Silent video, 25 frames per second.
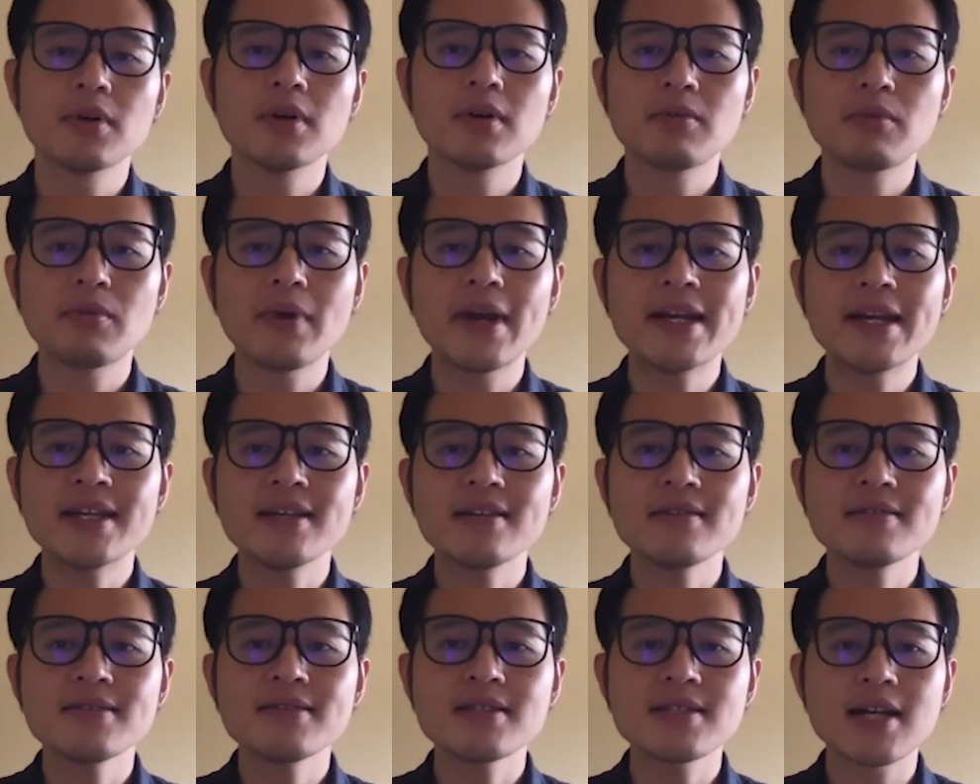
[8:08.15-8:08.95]

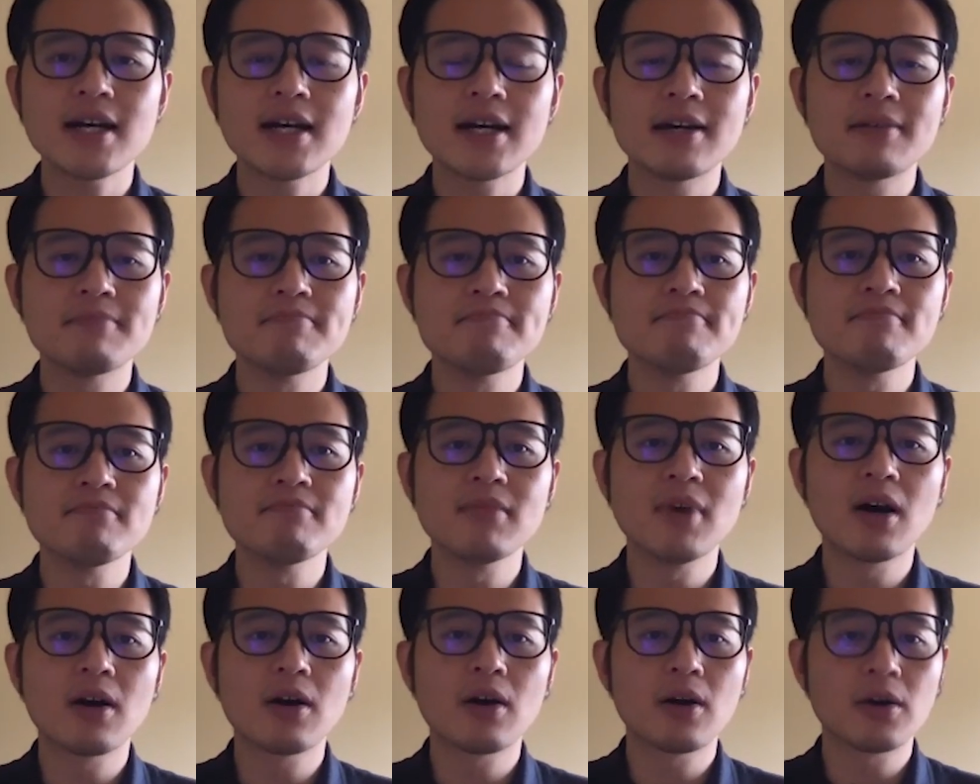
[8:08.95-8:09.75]
rankings
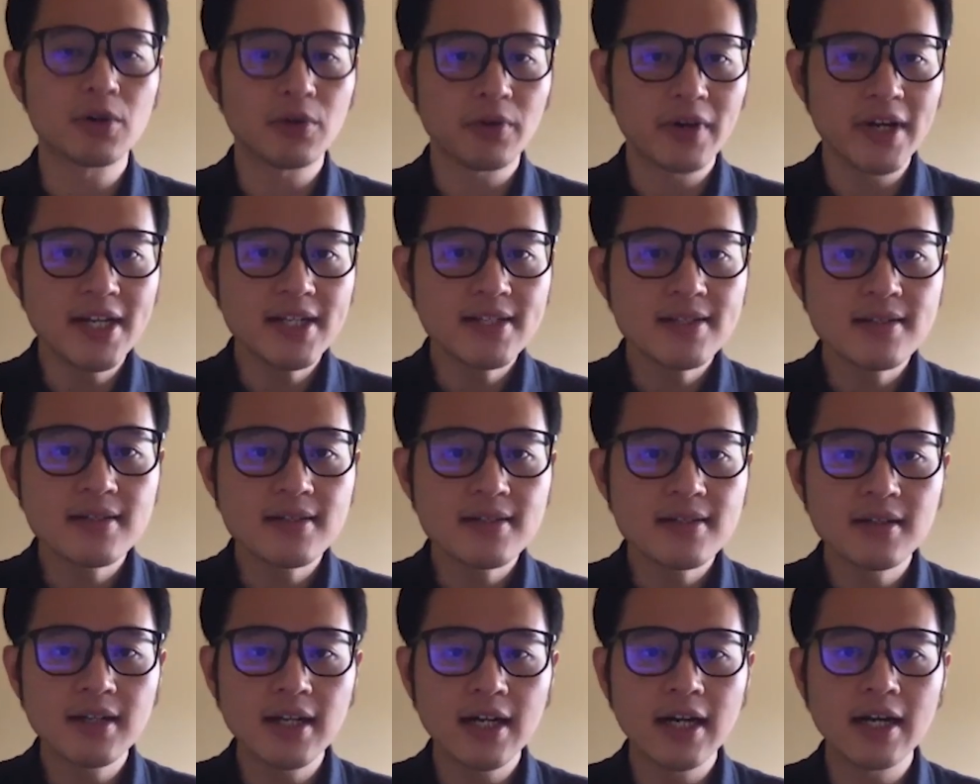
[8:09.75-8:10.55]
are great.
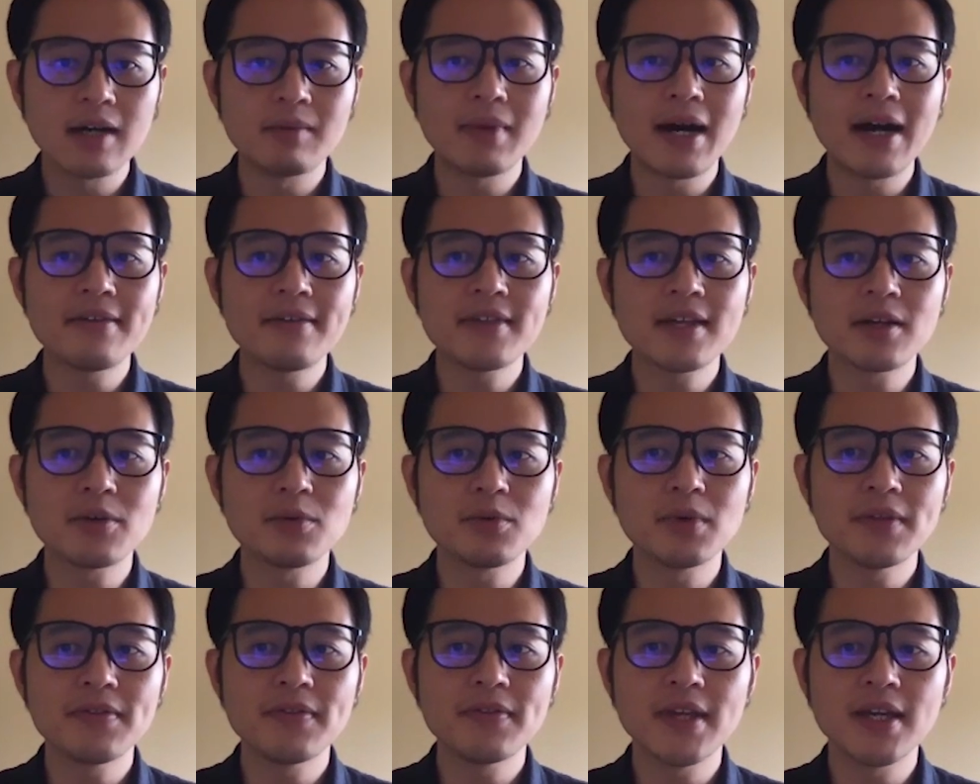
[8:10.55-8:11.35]
I think
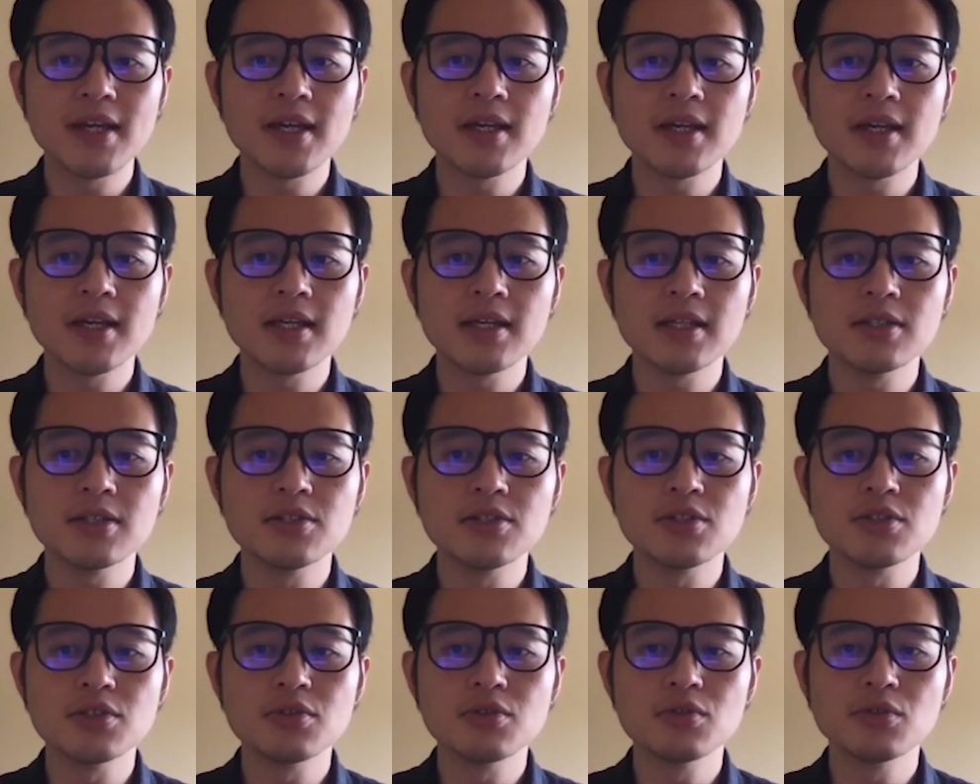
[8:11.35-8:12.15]
what they
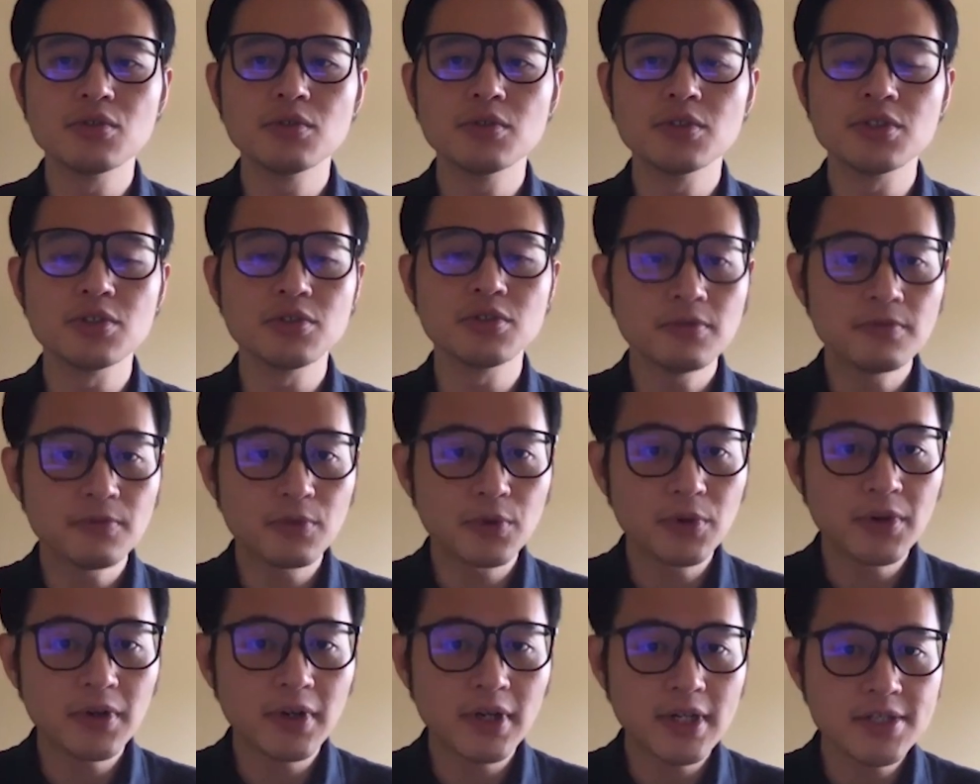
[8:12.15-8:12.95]
do
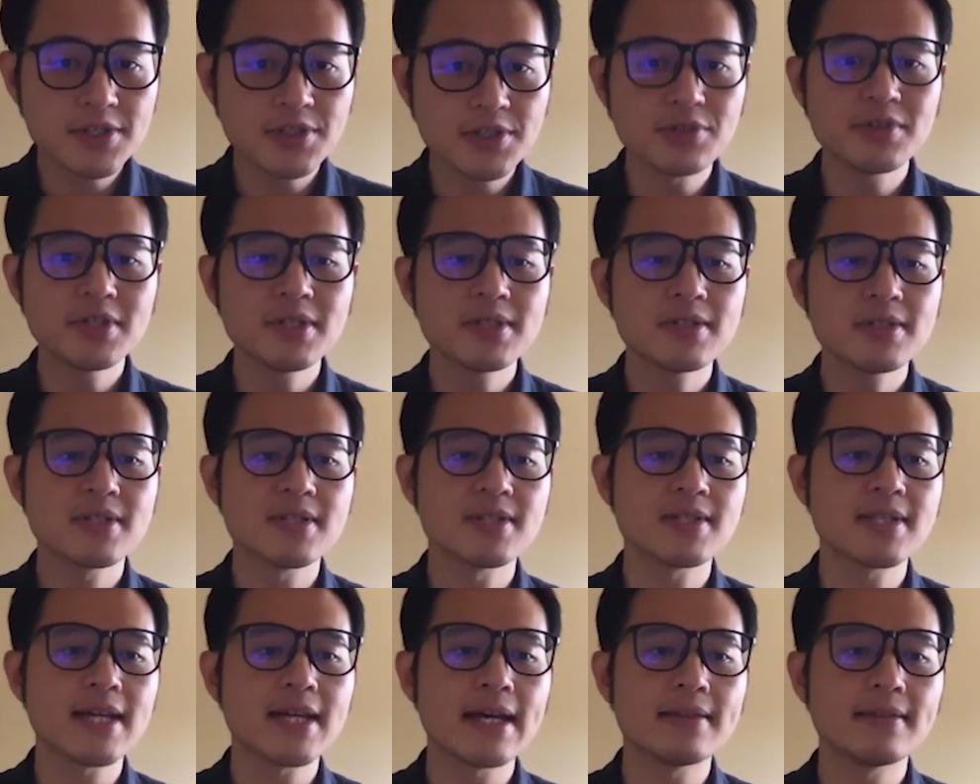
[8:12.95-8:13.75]
for students
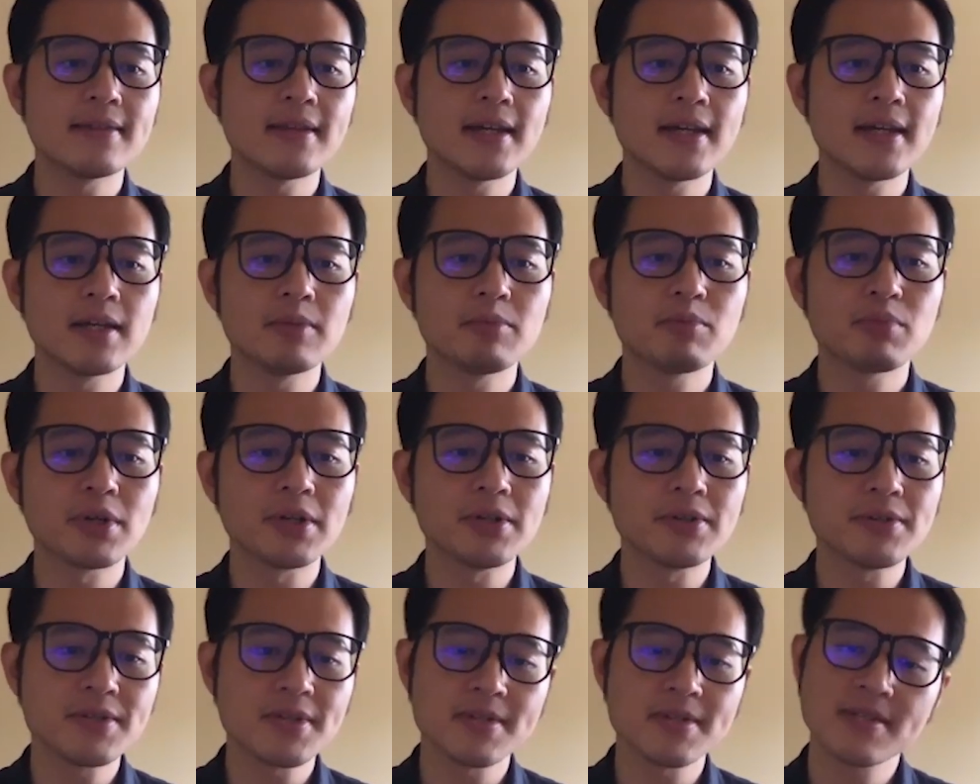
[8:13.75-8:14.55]
is that they
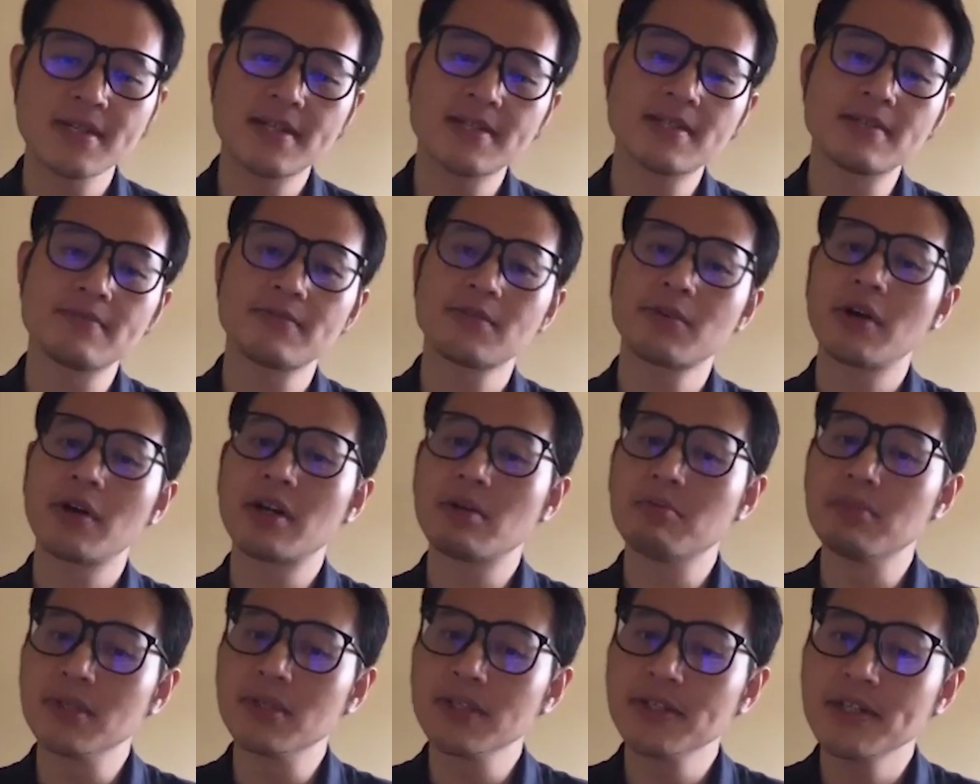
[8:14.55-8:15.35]
produce a sense of
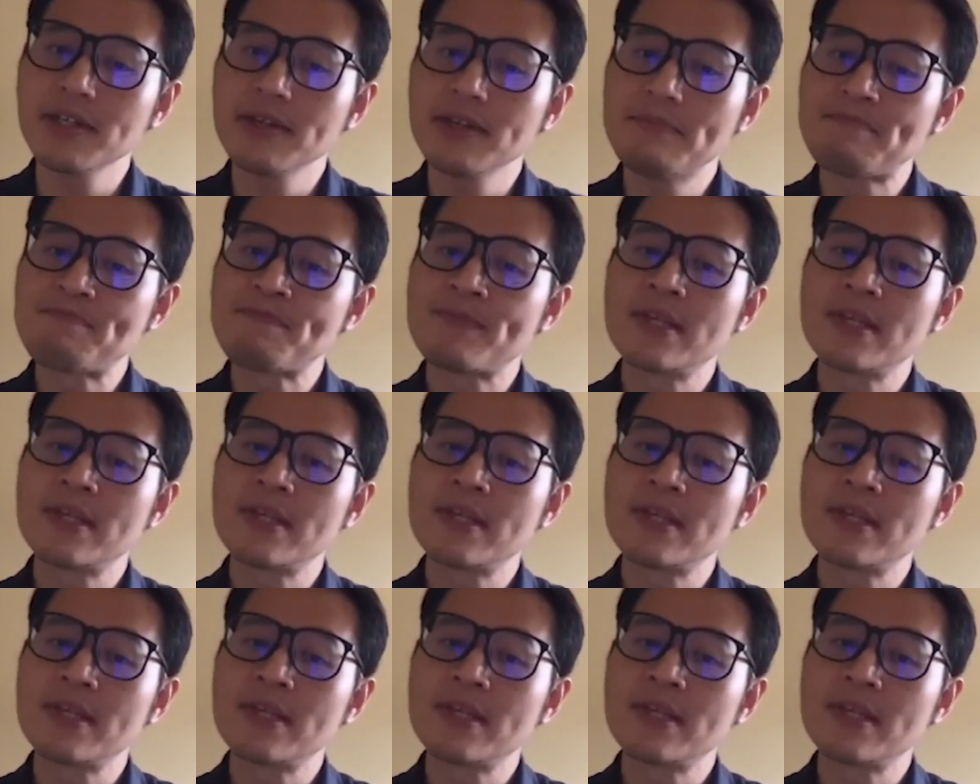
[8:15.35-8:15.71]
credibility.